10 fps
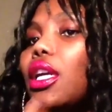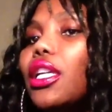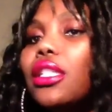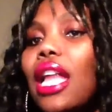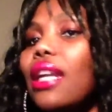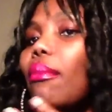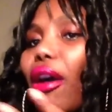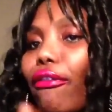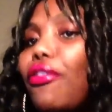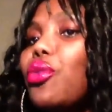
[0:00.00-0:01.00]
It's not
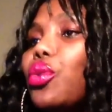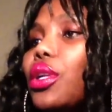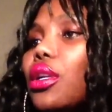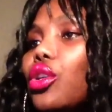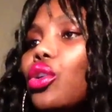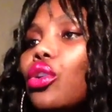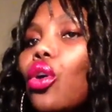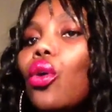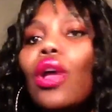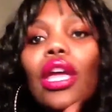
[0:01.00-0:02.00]
about food. You know,